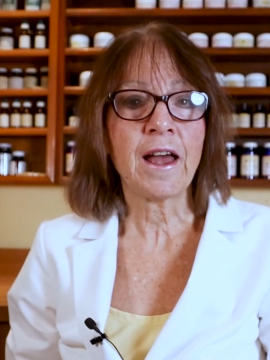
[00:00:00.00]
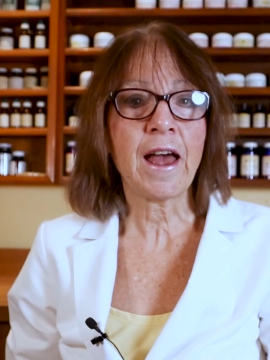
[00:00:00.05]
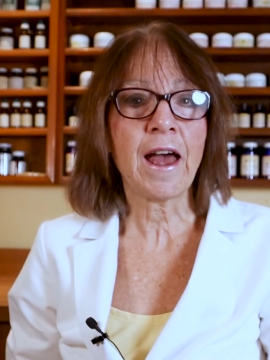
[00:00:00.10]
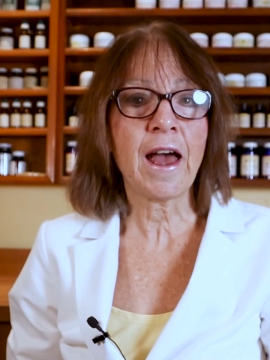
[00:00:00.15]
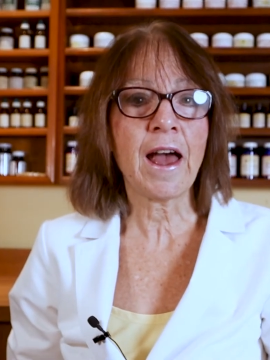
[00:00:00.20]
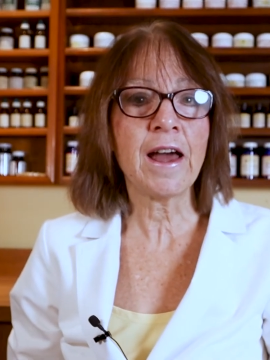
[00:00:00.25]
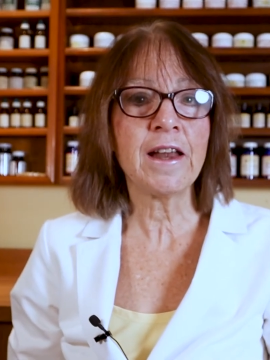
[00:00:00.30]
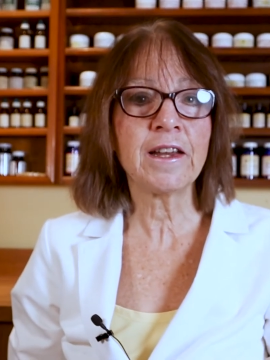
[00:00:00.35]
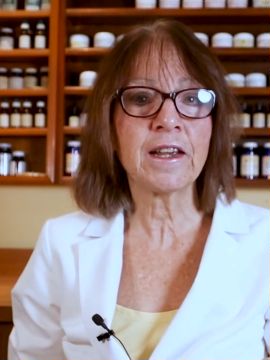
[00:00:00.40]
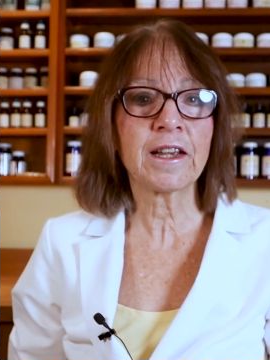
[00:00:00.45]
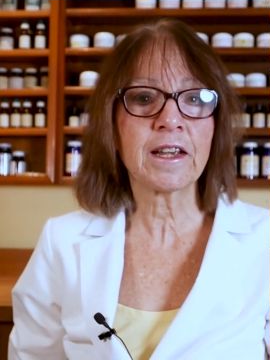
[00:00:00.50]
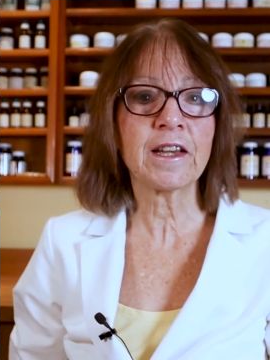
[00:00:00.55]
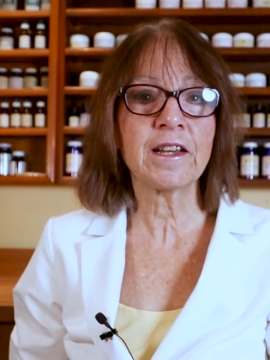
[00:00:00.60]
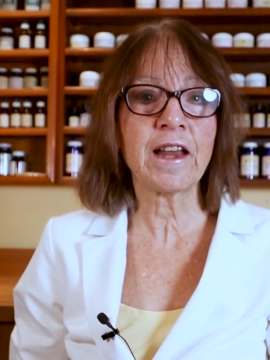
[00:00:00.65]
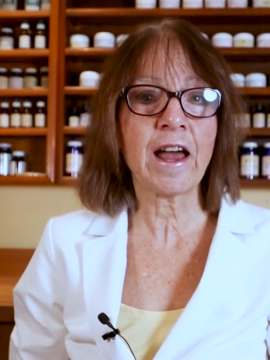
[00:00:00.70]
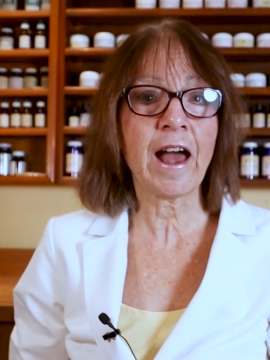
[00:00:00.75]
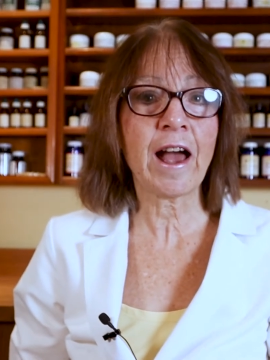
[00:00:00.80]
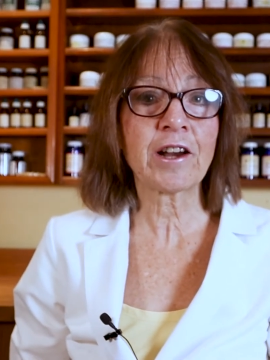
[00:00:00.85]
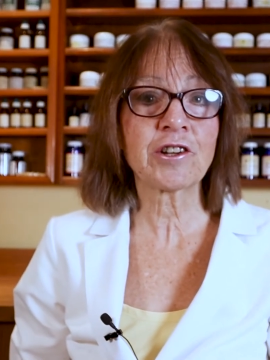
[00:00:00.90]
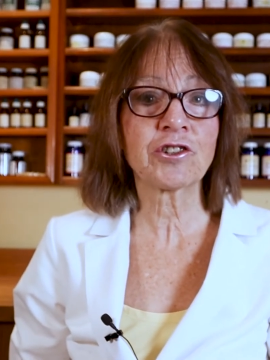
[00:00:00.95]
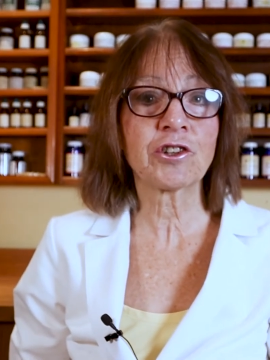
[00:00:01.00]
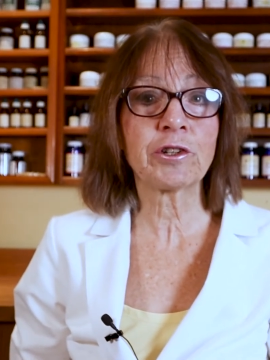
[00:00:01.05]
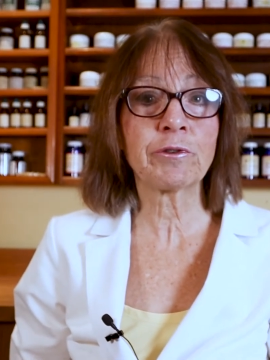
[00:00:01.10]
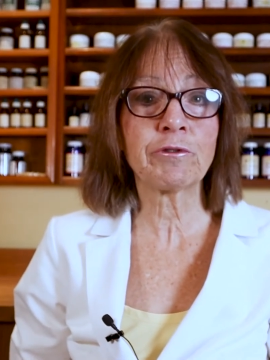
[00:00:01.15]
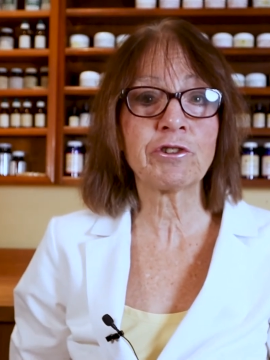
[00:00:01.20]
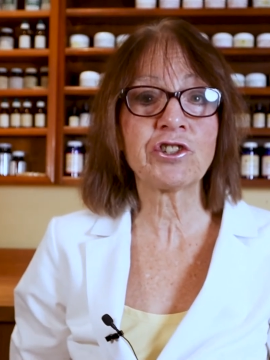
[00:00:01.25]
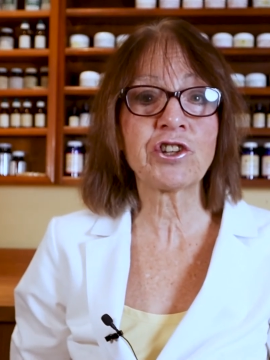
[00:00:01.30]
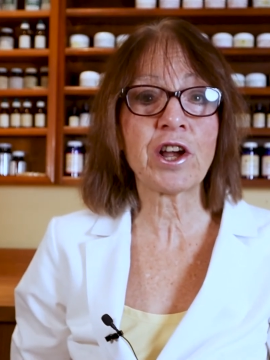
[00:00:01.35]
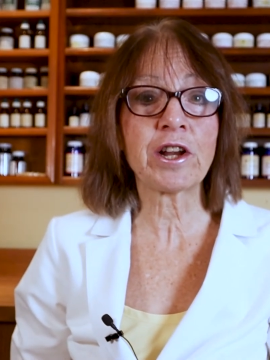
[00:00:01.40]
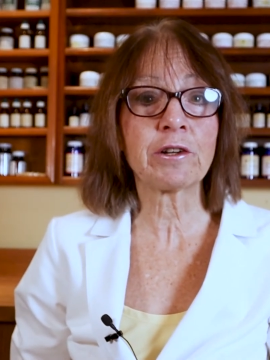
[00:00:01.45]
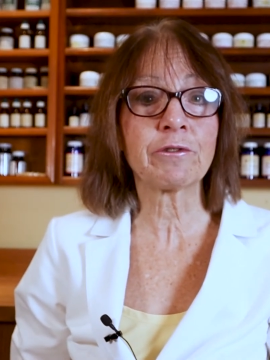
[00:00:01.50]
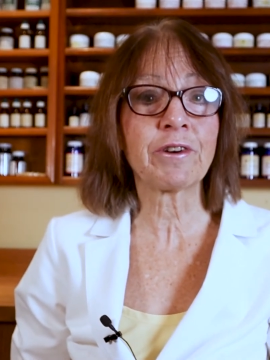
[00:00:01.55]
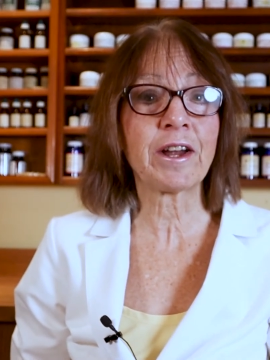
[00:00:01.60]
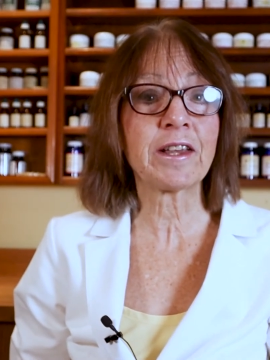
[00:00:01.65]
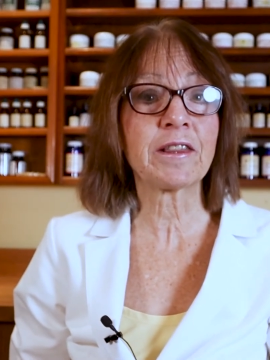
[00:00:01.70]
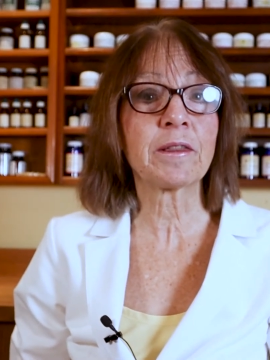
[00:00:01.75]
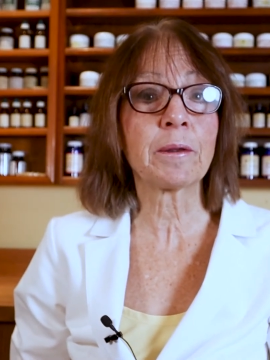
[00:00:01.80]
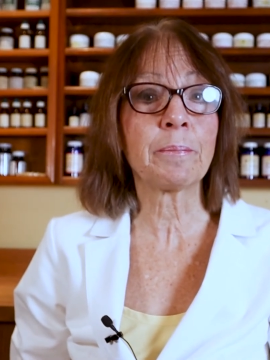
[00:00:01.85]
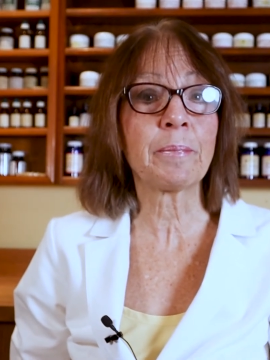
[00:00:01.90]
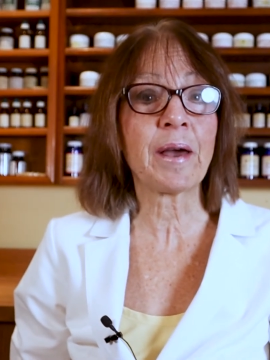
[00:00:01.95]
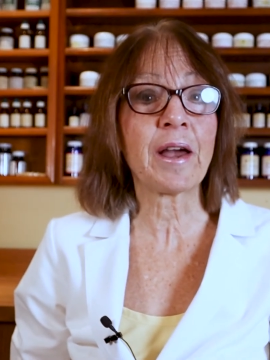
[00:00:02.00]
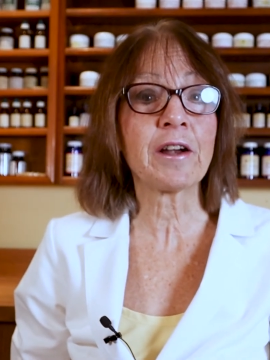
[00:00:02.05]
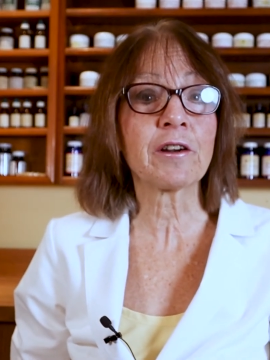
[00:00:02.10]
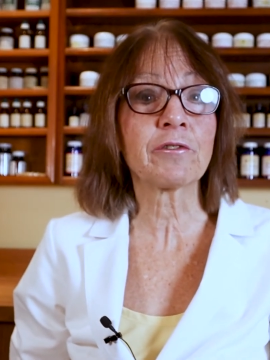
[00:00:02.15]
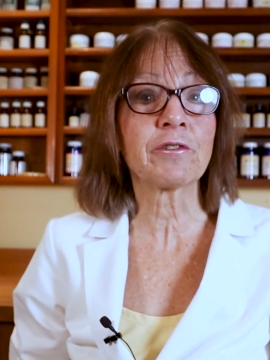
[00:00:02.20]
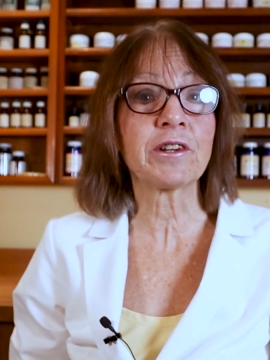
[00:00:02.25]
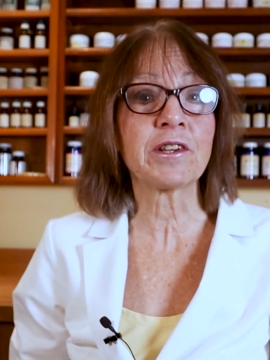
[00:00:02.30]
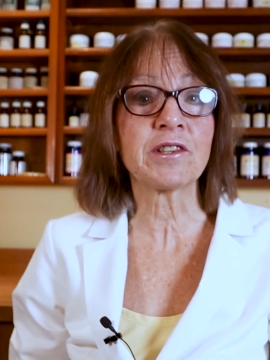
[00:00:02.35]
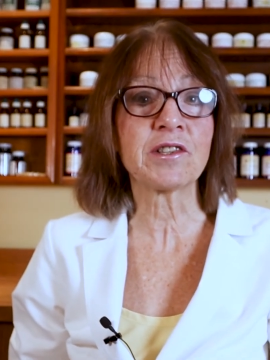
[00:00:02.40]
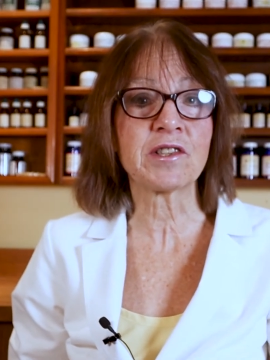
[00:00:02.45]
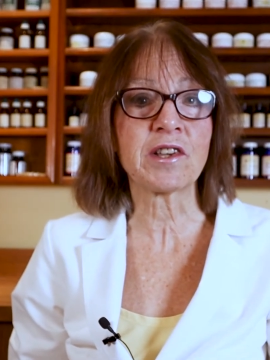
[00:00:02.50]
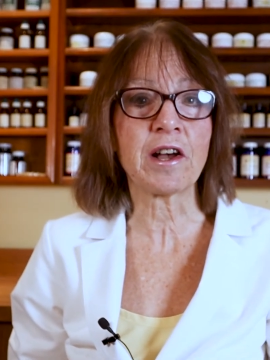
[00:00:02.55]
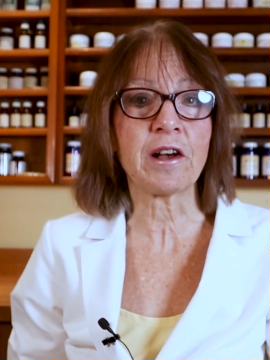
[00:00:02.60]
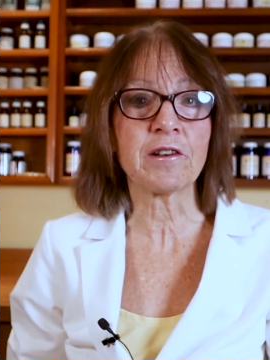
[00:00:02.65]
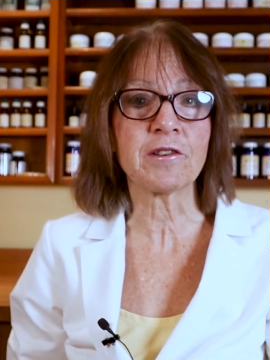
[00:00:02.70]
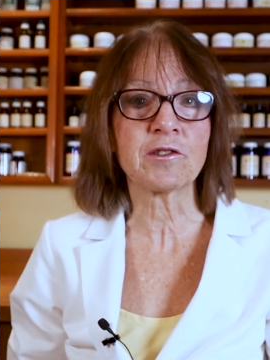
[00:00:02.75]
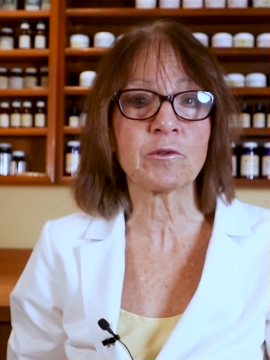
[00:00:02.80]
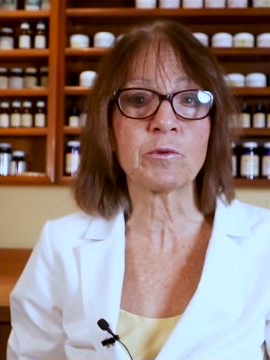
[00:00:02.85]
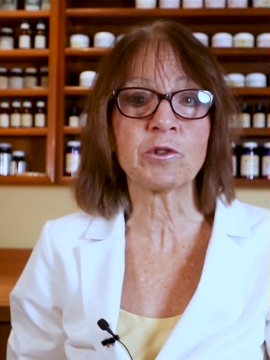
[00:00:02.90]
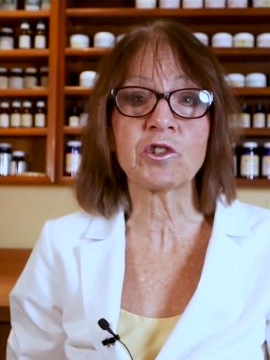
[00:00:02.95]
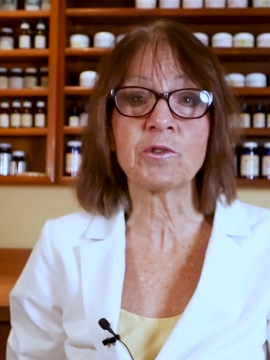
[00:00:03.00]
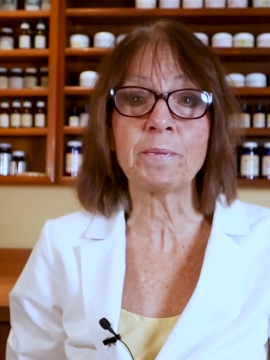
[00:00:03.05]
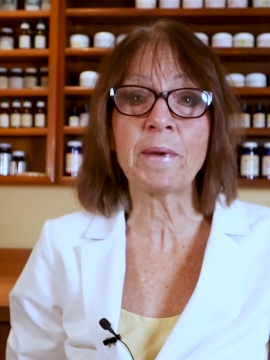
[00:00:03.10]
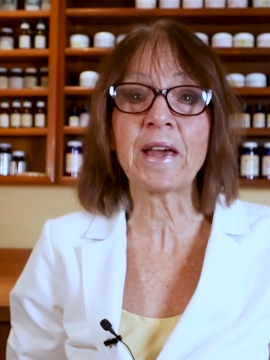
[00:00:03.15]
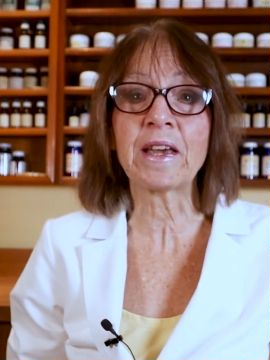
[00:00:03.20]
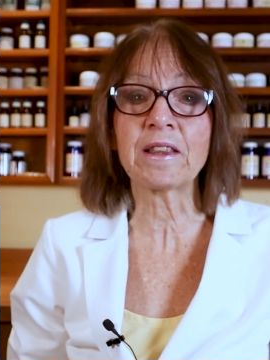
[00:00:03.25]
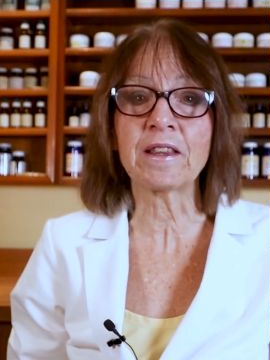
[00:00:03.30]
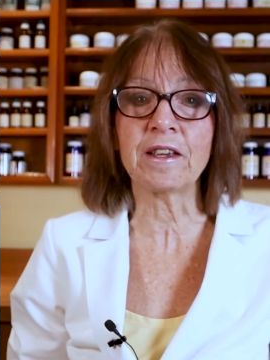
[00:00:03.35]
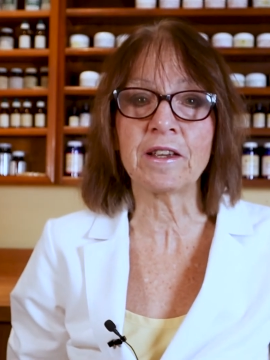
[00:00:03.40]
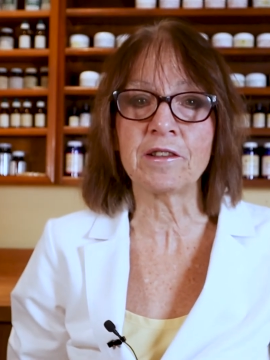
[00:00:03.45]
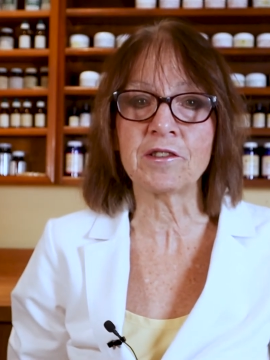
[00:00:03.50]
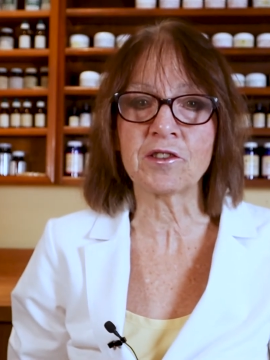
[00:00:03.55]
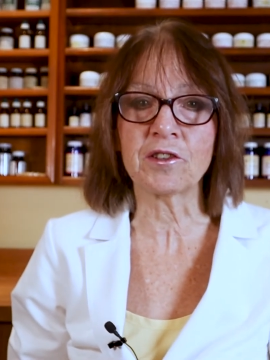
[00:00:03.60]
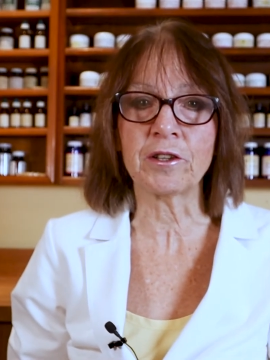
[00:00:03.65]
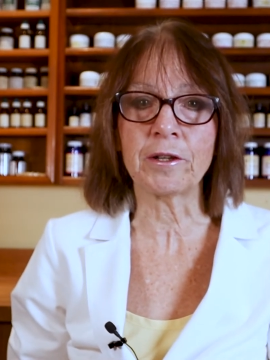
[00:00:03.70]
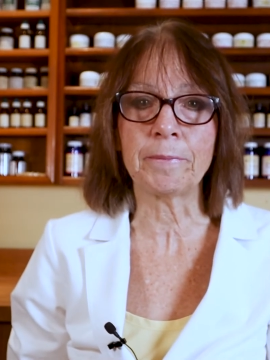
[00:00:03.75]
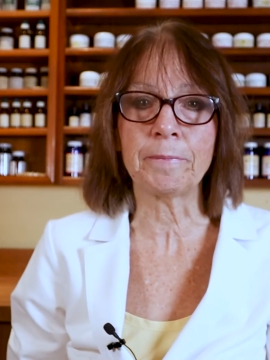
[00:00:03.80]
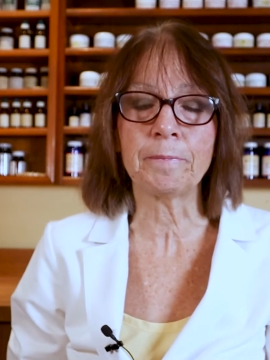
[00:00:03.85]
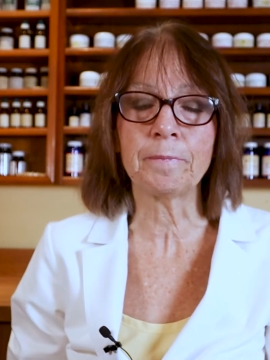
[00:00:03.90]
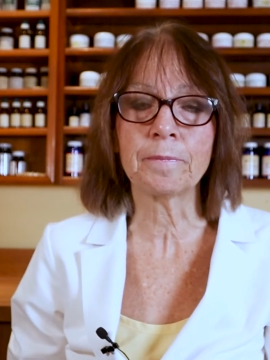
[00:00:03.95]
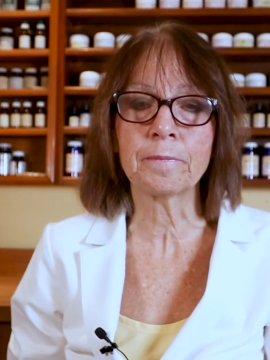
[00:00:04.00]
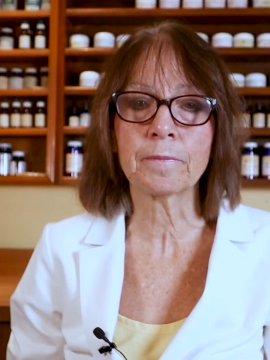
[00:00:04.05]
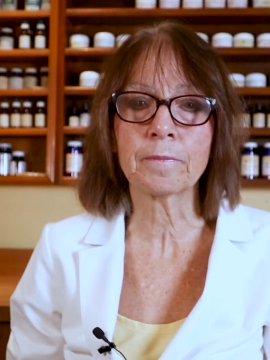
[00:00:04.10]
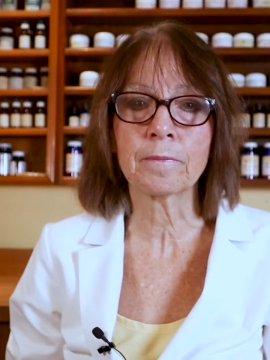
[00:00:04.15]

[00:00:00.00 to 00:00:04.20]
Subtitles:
and it can actually regenerate the pancreas cells which make the insulin.